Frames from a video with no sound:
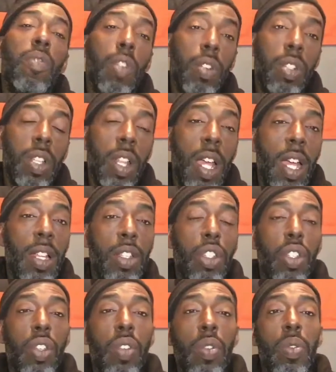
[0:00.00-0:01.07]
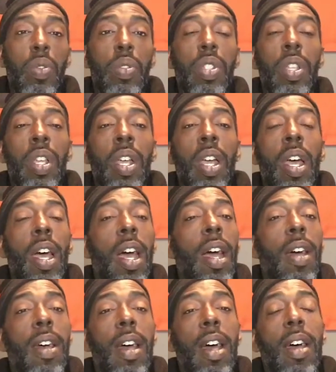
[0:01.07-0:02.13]
worked a lot of shows.
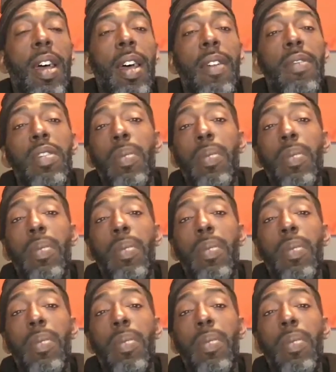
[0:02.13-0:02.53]
I've